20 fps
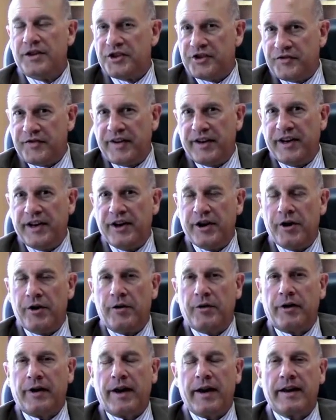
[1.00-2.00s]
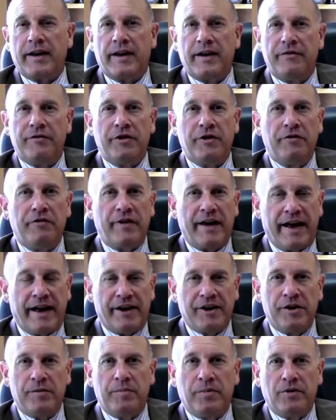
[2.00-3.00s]
This video can give you
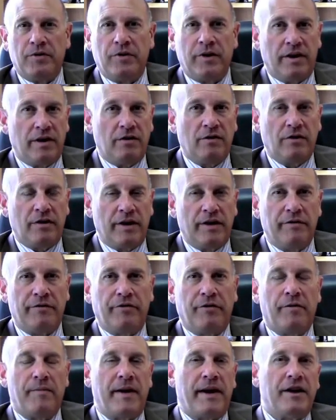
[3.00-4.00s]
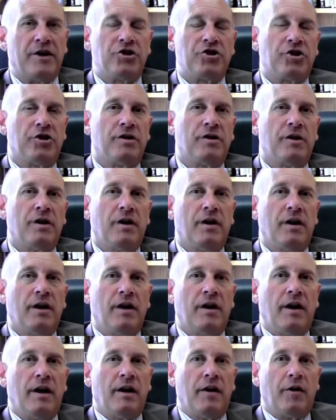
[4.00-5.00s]
valuable legal information
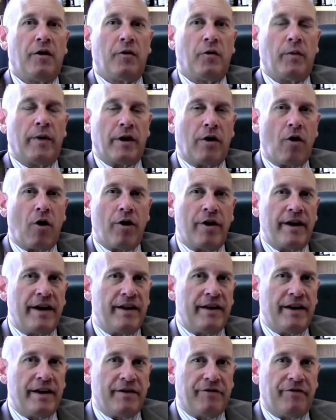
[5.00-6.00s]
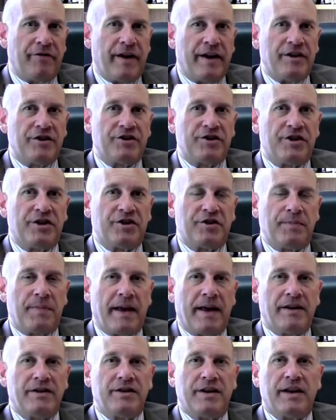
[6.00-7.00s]
regarding the offense that's
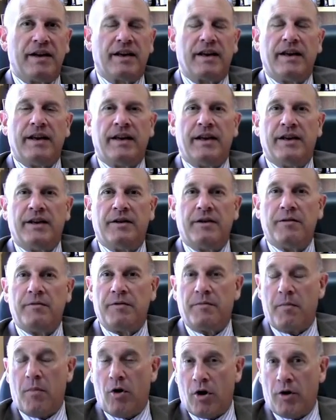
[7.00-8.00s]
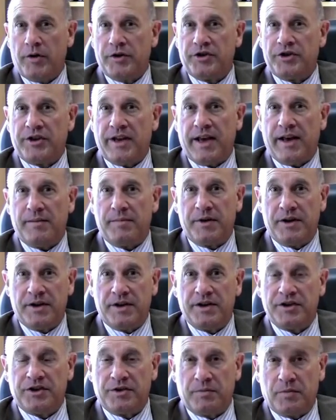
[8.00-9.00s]
pending in Morristown
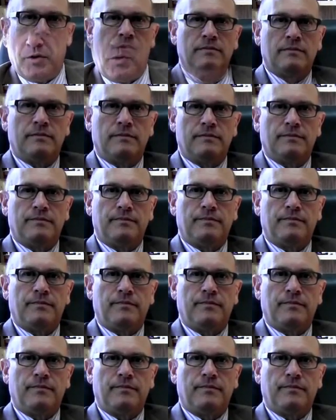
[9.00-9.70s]
Municipal Court.